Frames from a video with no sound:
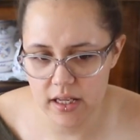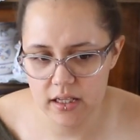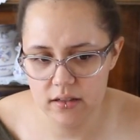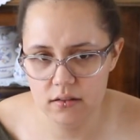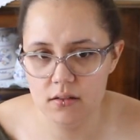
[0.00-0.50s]

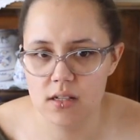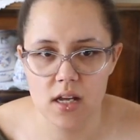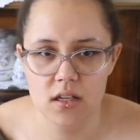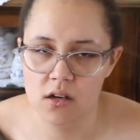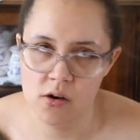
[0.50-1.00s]
than,
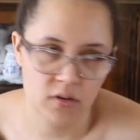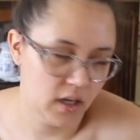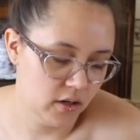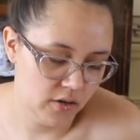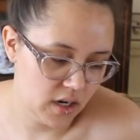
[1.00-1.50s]
say, you know,
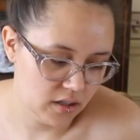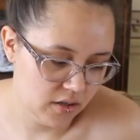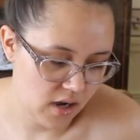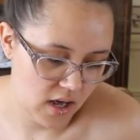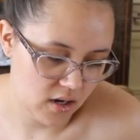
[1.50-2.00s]

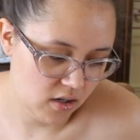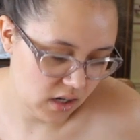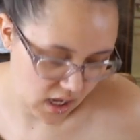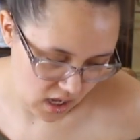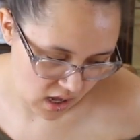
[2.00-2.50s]

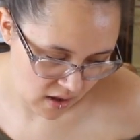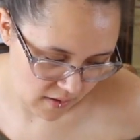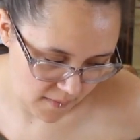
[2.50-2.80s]
natty.